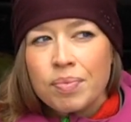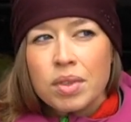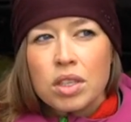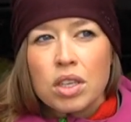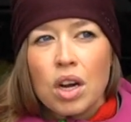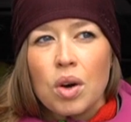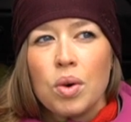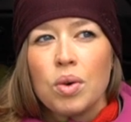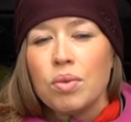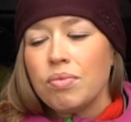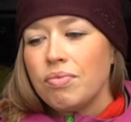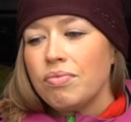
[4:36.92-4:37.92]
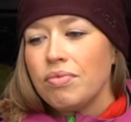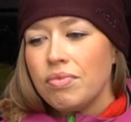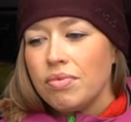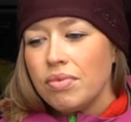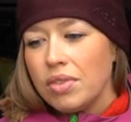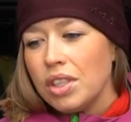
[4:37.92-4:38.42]
So
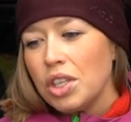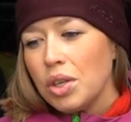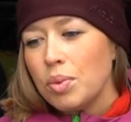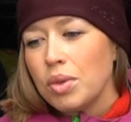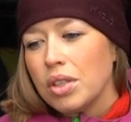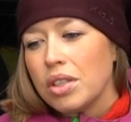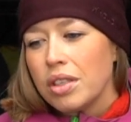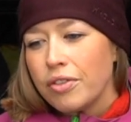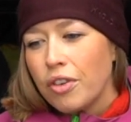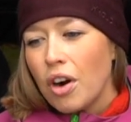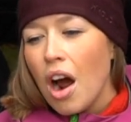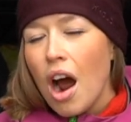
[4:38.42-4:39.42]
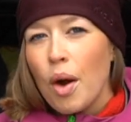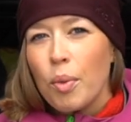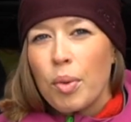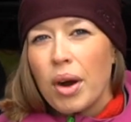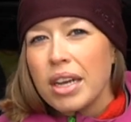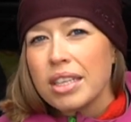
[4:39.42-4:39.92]
you would, for our
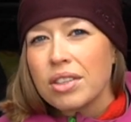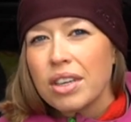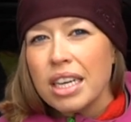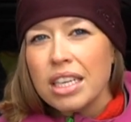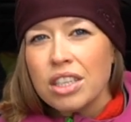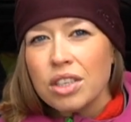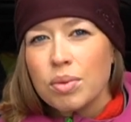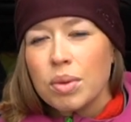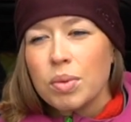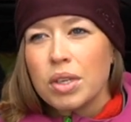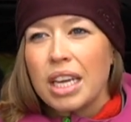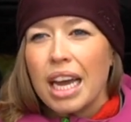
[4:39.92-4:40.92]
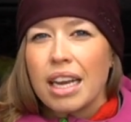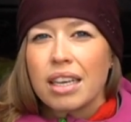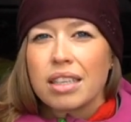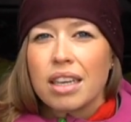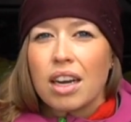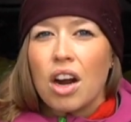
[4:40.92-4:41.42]
price range, we would
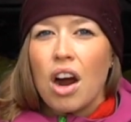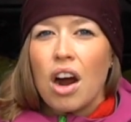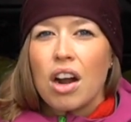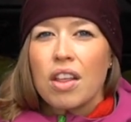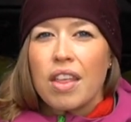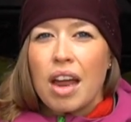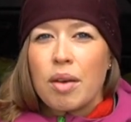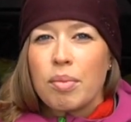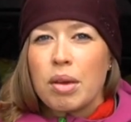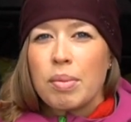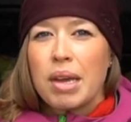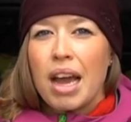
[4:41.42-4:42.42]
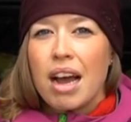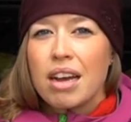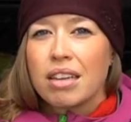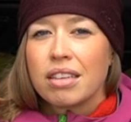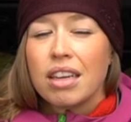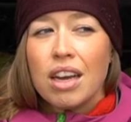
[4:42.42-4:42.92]
get a car that maybe
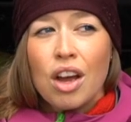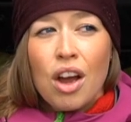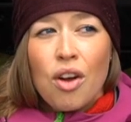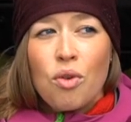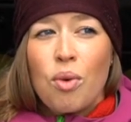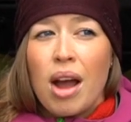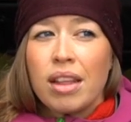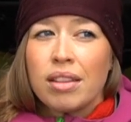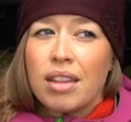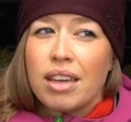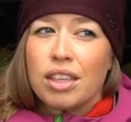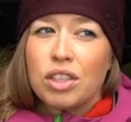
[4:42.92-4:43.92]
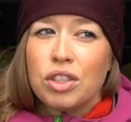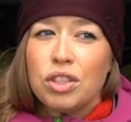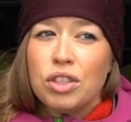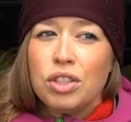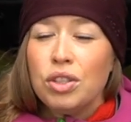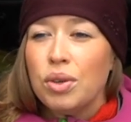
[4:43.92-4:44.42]
ran like
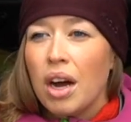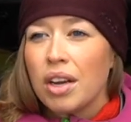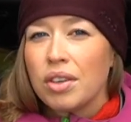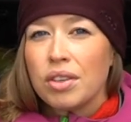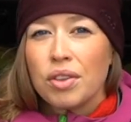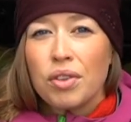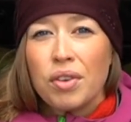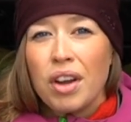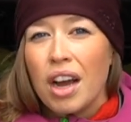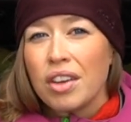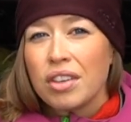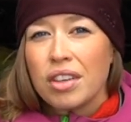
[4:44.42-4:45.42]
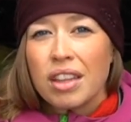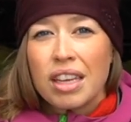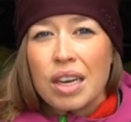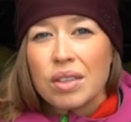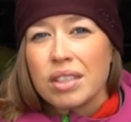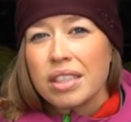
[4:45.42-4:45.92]

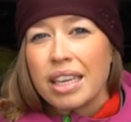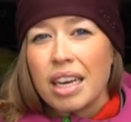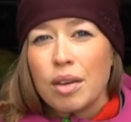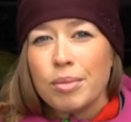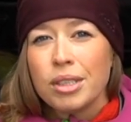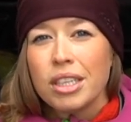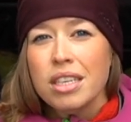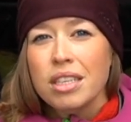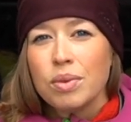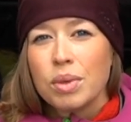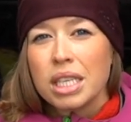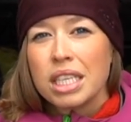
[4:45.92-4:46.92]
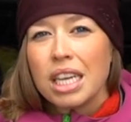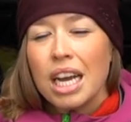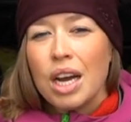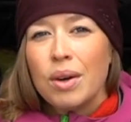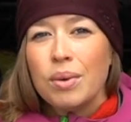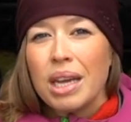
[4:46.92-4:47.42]
200,000-300,000 kilometers, which
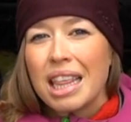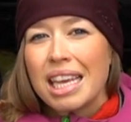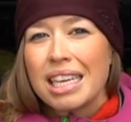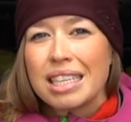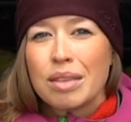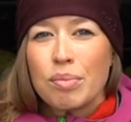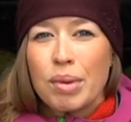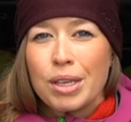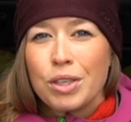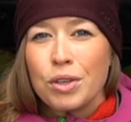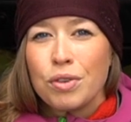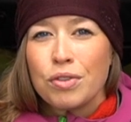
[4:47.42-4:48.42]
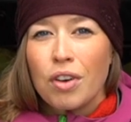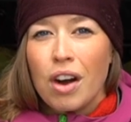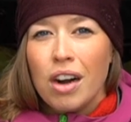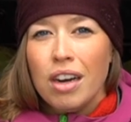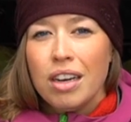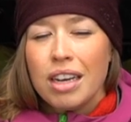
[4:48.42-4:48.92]
we think is a bit too
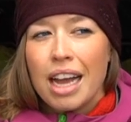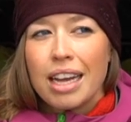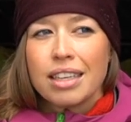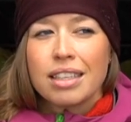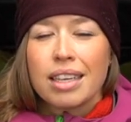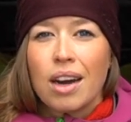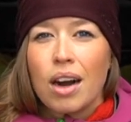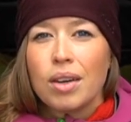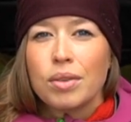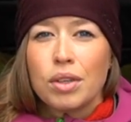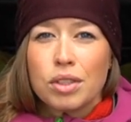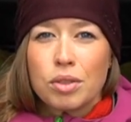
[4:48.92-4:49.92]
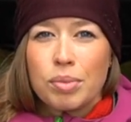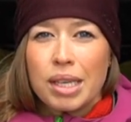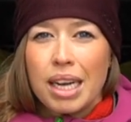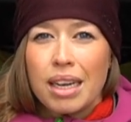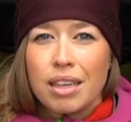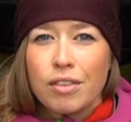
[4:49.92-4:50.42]
far, and the car would also be
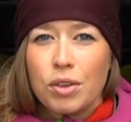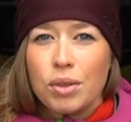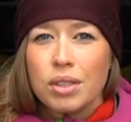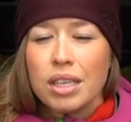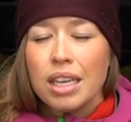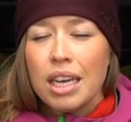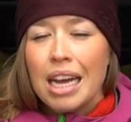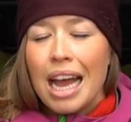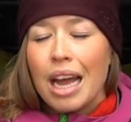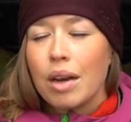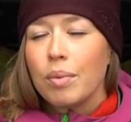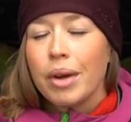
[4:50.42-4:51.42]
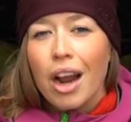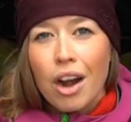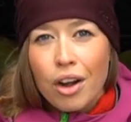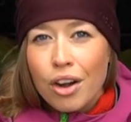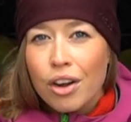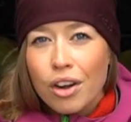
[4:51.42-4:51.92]
kind of old. And we
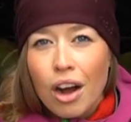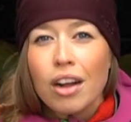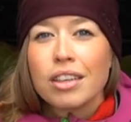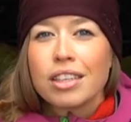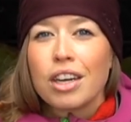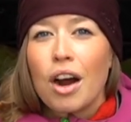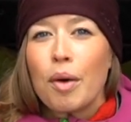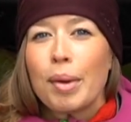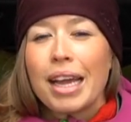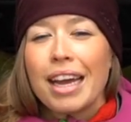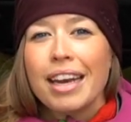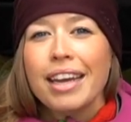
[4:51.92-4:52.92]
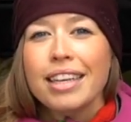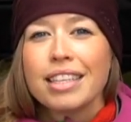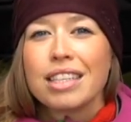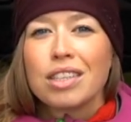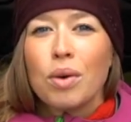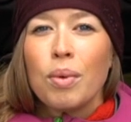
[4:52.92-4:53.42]
are not car mechanics,
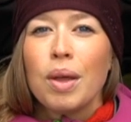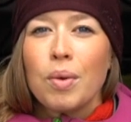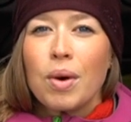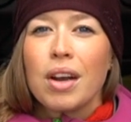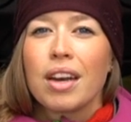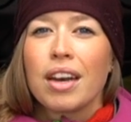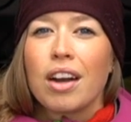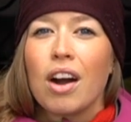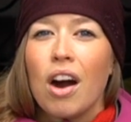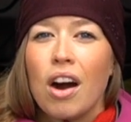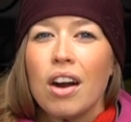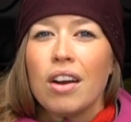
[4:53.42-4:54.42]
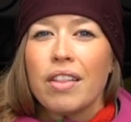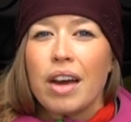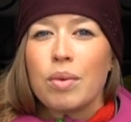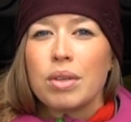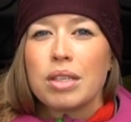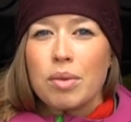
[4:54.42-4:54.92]
so we wanted a car
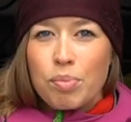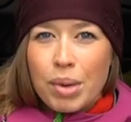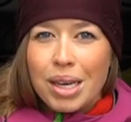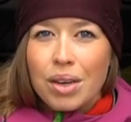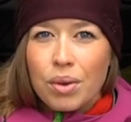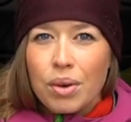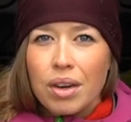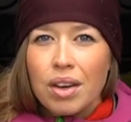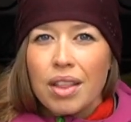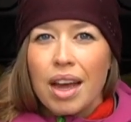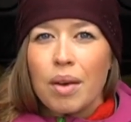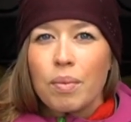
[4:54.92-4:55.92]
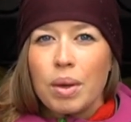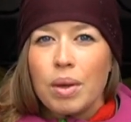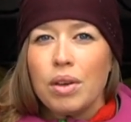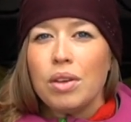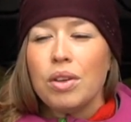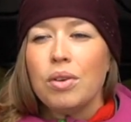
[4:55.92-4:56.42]
that was a bit newer, that
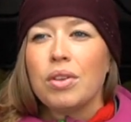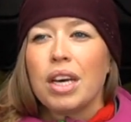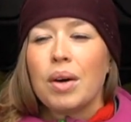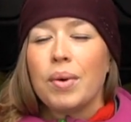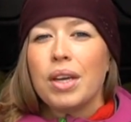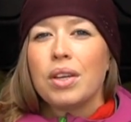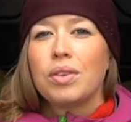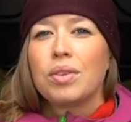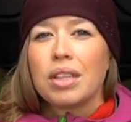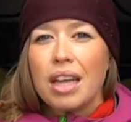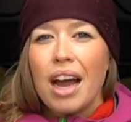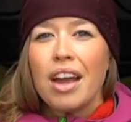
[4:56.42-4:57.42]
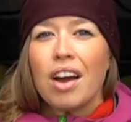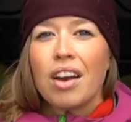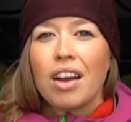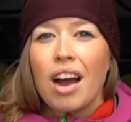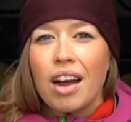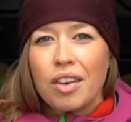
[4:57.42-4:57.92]
we knew that we could rely on
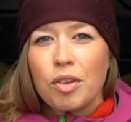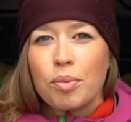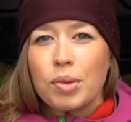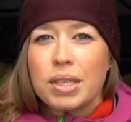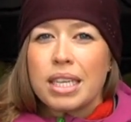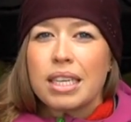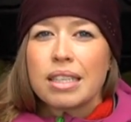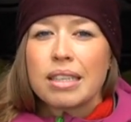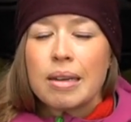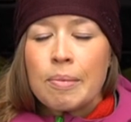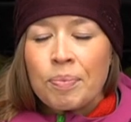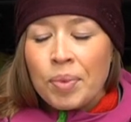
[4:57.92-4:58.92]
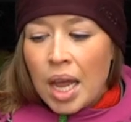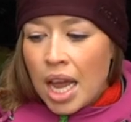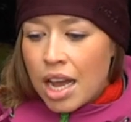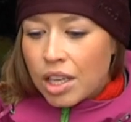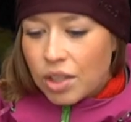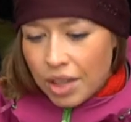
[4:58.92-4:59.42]
100%.
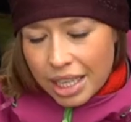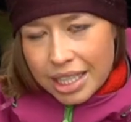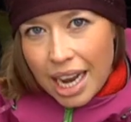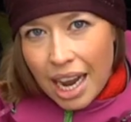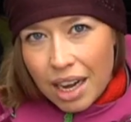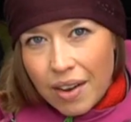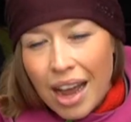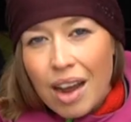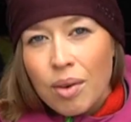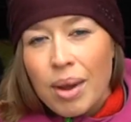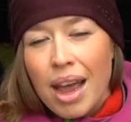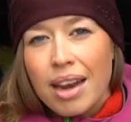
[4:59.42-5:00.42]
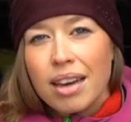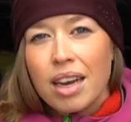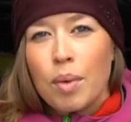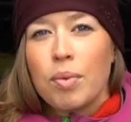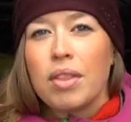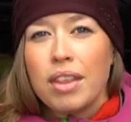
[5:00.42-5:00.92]
So that's kind of how we ended
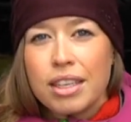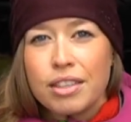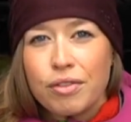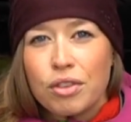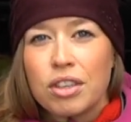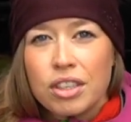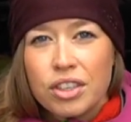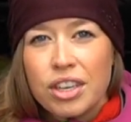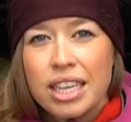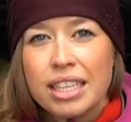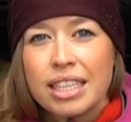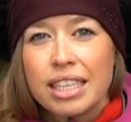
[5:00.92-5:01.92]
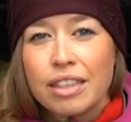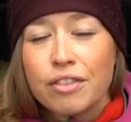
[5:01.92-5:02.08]
up with this Ford Transit.